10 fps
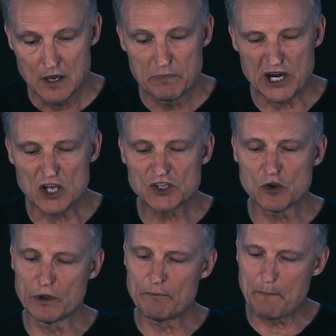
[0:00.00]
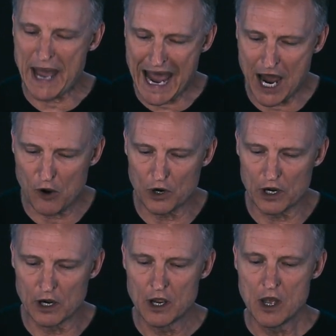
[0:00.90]
but also with
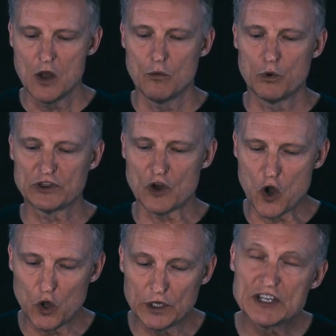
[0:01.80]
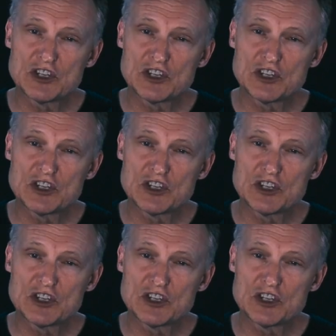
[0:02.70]
power, with the Holy